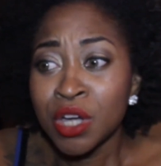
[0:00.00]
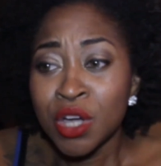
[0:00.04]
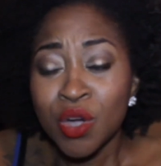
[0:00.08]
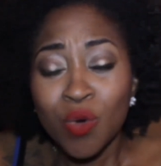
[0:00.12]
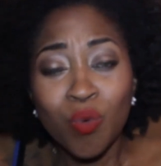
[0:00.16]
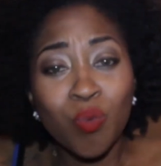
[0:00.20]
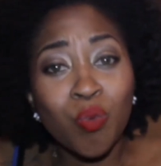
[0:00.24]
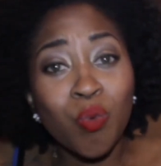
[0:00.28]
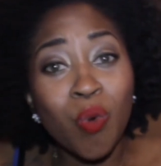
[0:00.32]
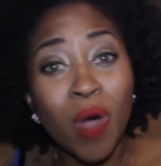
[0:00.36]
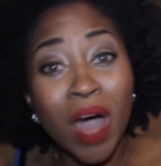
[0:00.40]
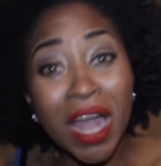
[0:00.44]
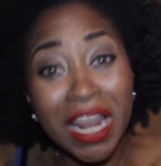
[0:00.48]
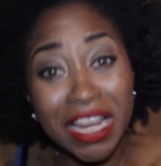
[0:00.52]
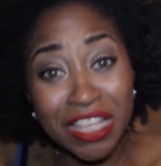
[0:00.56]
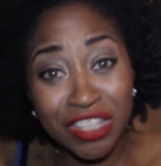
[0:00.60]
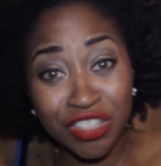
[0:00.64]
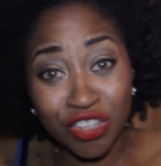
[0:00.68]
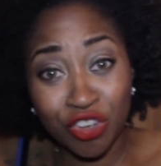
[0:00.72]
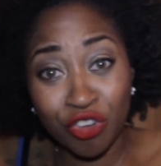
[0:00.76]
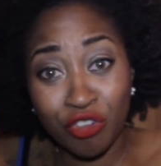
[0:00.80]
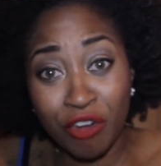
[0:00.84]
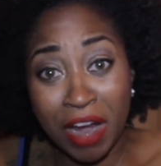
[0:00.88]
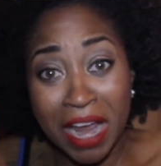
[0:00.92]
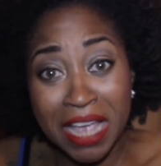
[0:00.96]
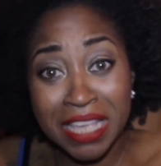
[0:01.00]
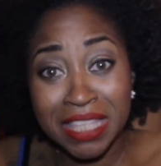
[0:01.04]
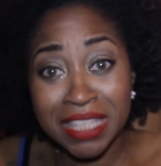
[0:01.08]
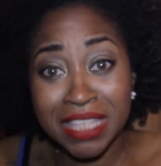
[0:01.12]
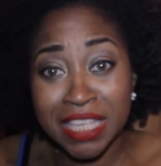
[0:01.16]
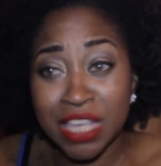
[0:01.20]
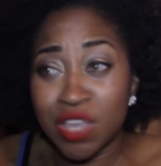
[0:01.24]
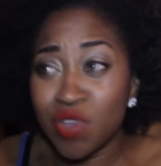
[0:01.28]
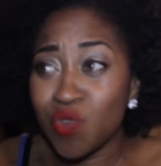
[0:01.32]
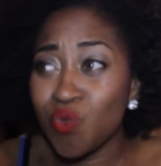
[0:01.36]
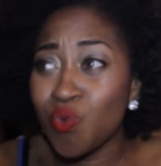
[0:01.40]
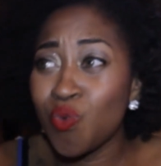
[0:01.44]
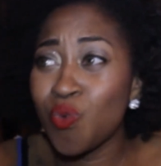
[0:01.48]
what is
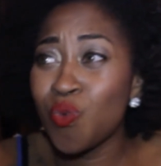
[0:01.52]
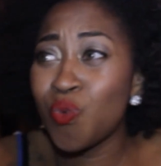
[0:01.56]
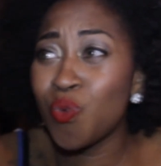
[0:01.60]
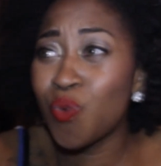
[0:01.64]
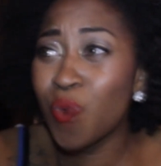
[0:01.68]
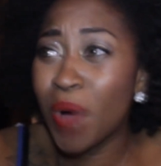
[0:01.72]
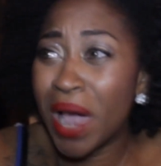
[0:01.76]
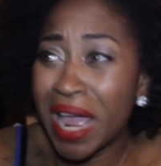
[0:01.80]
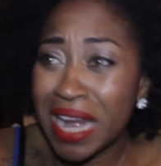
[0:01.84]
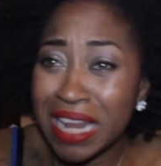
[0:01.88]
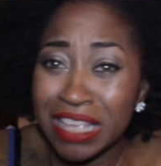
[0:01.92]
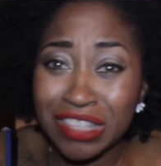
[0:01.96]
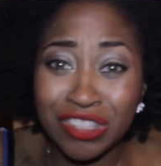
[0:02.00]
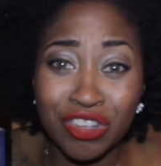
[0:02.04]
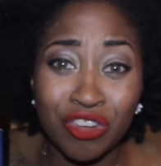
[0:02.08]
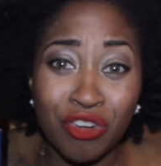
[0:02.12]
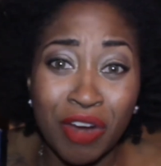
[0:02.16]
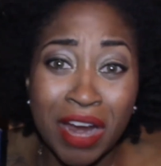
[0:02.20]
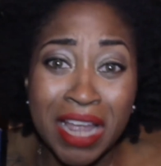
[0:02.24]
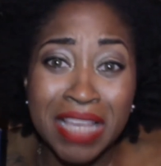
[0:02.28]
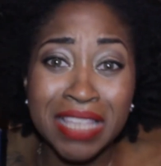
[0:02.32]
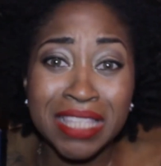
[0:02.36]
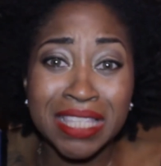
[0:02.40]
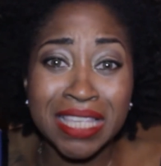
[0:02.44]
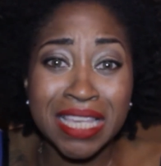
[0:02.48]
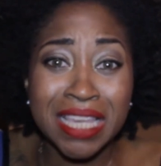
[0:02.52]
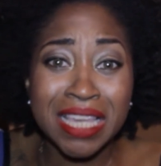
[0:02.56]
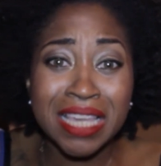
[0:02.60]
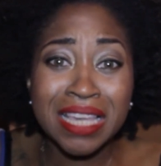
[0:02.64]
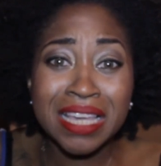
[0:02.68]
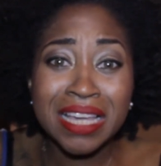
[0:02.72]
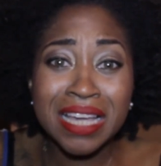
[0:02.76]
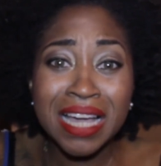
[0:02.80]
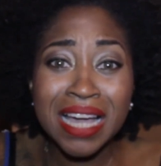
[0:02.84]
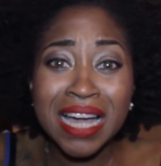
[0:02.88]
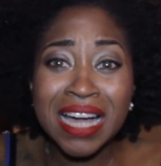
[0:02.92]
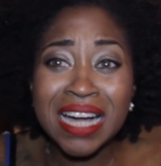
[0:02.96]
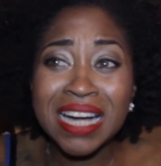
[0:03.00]
crazy? When is crazy?
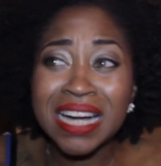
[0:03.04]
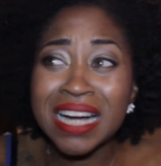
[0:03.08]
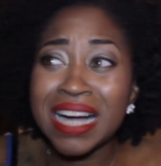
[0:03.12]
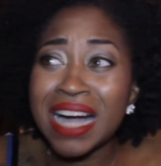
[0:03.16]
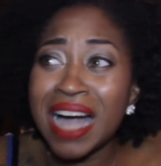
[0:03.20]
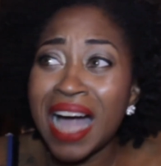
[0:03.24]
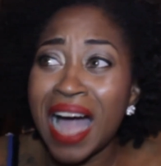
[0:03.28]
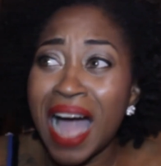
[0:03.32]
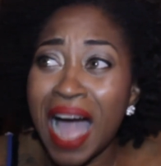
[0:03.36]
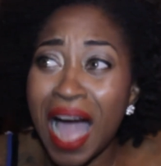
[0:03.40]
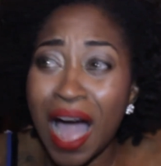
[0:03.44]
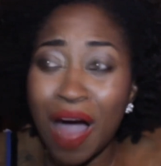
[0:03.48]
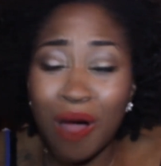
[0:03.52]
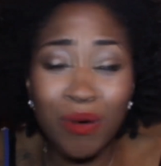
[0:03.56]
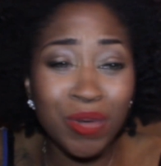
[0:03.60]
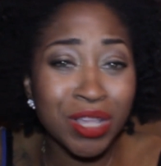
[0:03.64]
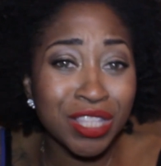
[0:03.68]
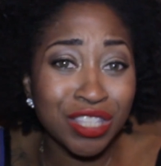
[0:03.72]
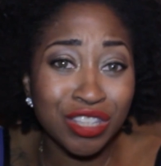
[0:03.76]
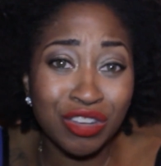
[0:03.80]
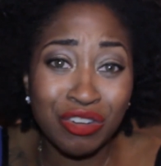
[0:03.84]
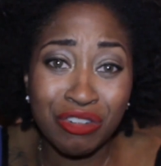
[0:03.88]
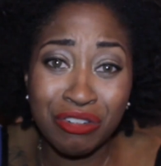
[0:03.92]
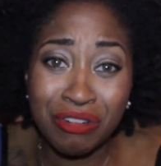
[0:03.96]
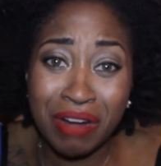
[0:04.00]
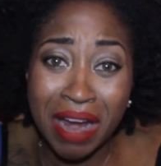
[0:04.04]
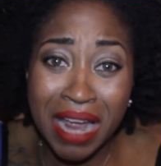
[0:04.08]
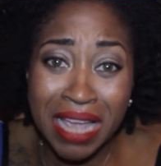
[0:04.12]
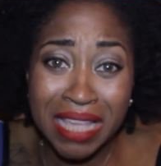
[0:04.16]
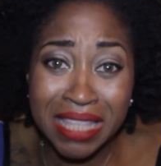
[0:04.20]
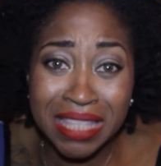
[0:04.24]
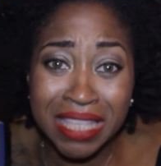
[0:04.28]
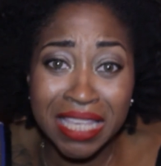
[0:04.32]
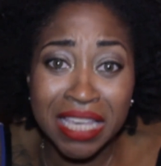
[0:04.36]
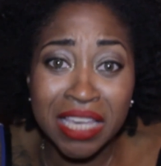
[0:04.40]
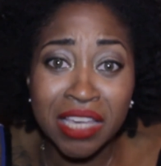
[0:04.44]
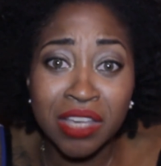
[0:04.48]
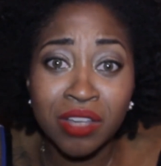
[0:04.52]
How is
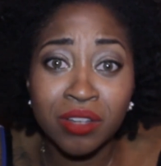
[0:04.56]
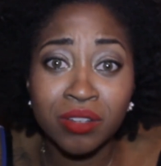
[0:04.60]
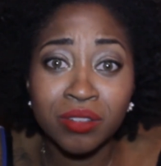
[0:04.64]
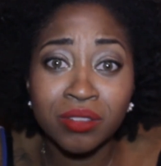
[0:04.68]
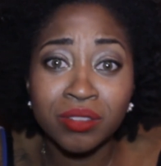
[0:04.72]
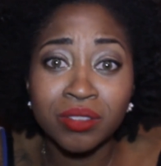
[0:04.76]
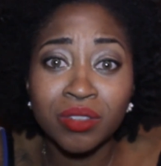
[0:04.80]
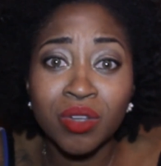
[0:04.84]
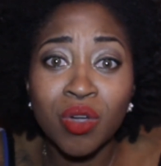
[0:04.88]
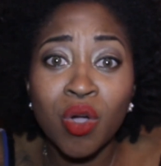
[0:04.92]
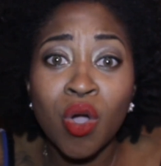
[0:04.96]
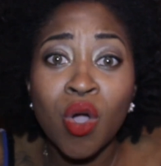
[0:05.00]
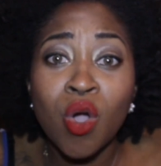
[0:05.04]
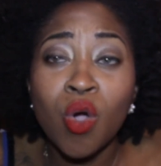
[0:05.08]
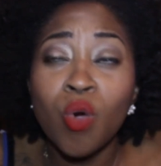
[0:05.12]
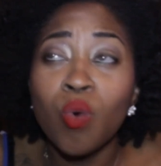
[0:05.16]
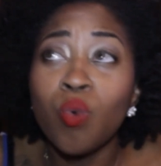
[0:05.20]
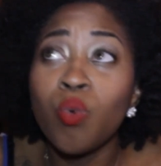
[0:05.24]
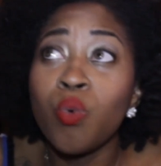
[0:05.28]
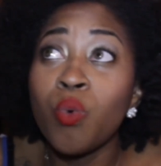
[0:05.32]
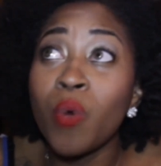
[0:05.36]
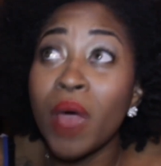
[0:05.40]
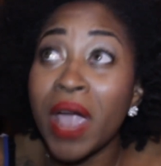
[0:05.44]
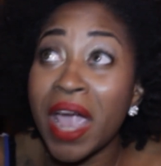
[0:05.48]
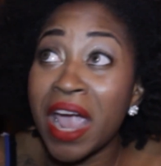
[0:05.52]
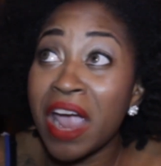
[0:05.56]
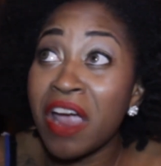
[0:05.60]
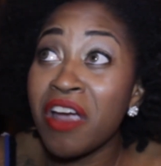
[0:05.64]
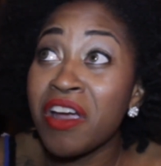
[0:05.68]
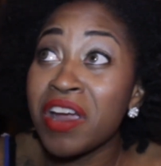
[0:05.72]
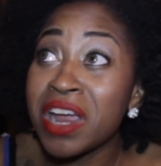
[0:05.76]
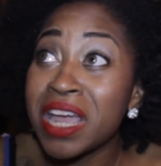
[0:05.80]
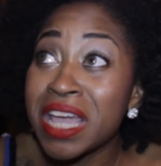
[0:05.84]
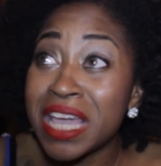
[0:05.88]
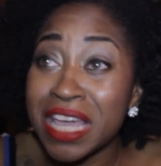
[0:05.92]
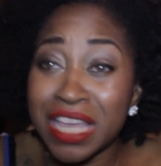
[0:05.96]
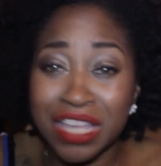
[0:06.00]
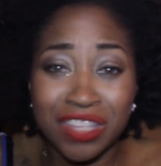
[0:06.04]
crazy? Where
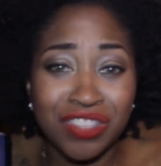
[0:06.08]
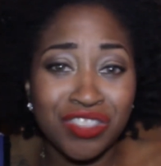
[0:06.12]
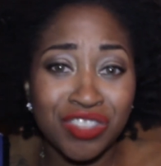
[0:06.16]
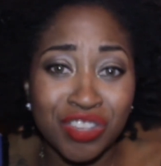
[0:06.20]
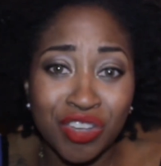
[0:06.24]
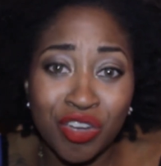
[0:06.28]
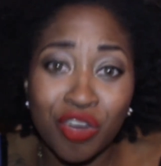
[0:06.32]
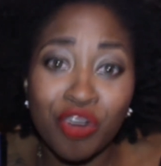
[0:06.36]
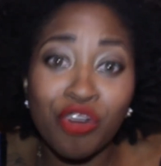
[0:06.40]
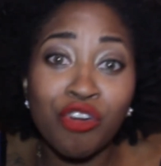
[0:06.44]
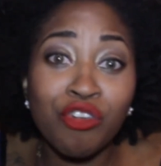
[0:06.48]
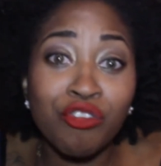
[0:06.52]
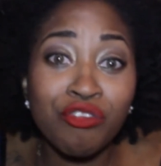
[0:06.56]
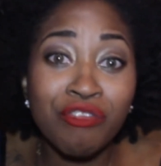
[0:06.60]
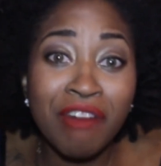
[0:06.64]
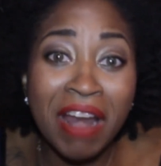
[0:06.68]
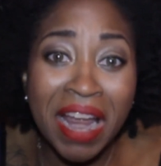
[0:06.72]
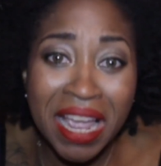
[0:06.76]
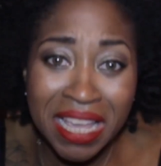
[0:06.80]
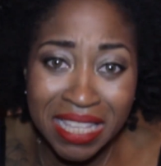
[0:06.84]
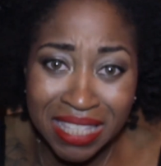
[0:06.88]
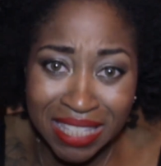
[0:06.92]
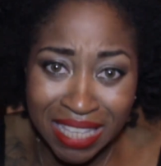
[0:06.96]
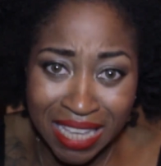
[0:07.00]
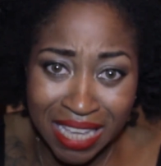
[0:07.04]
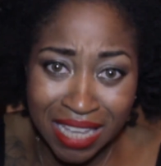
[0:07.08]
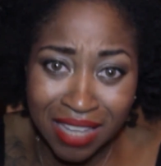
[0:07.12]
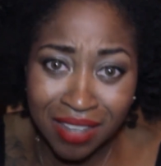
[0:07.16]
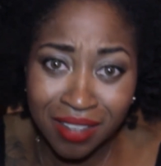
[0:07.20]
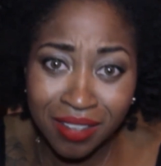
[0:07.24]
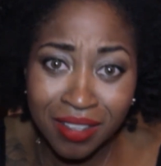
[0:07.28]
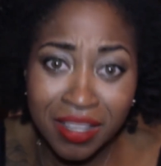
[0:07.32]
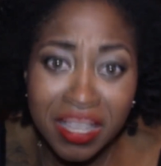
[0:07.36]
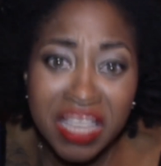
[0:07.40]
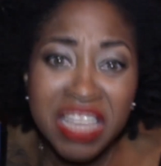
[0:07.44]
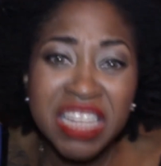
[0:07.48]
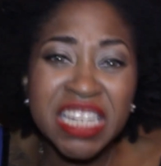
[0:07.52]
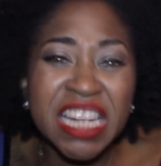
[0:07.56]
is
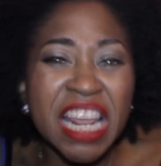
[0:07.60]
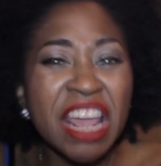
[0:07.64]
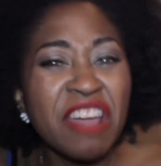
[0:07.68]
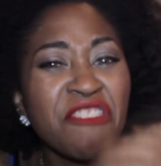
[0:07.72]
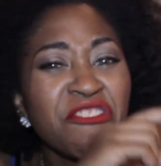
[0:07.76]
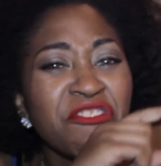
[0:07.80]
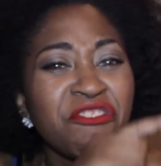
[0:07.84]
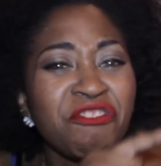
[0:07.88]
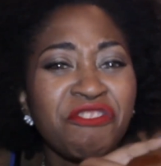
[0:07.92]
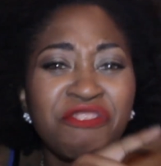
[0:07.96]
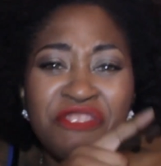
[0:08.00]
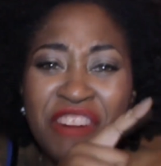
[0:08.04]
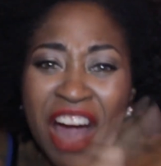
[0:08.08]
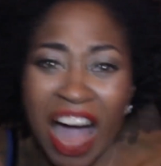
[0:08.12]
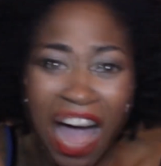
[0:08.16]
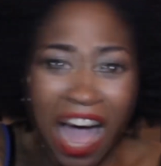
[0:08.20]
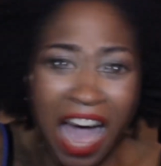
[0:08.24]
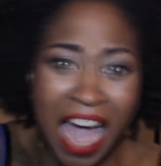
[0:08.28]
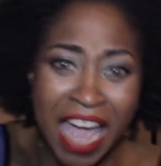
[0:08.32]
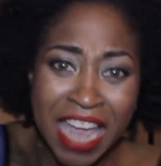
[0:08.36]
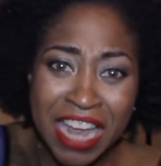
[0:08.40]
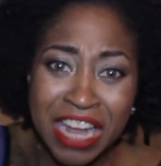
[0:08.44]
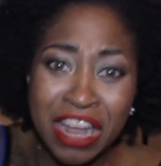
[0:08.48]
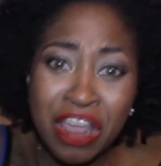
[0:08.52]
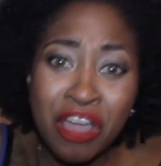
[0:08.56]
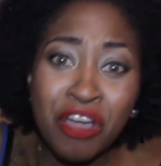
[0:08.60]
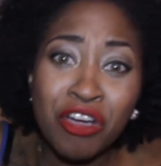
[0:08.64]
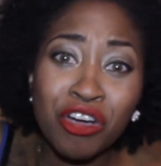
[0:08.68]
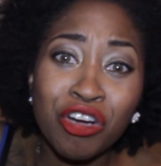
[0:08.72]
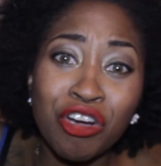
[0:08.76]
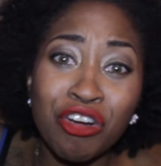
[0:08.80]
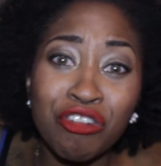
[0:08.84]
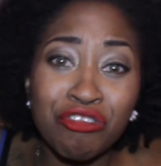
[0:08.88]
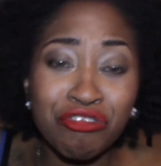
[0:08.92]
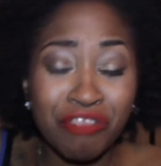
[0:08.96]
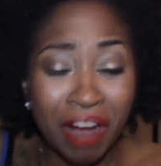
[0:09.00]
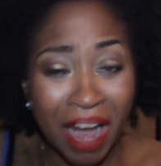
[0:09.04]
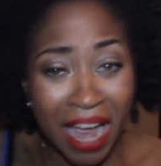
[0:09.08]
crazy? Define
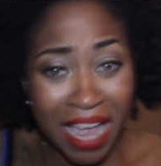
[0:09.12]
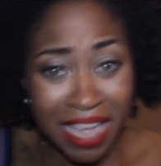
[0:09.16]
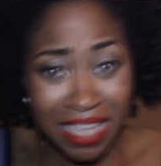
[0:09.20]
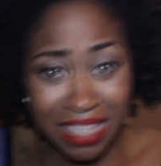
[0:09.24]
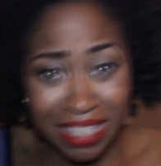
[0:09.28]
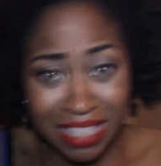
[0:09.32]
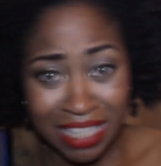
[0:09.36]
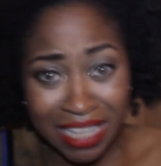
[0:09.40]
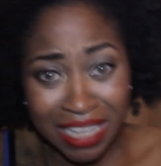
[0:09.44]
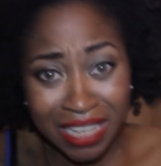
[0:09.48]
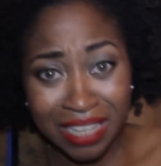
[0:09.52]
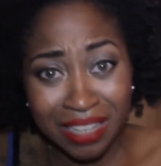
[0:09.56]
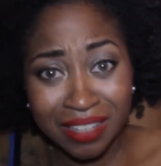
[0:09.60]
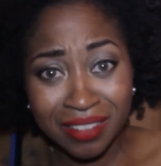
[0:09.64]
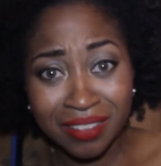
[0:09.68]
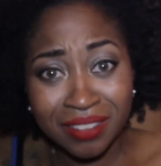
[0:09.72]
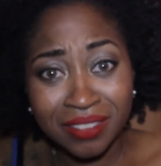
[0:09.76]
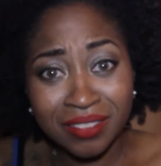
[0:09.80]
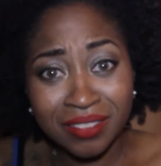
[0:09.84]
crazy.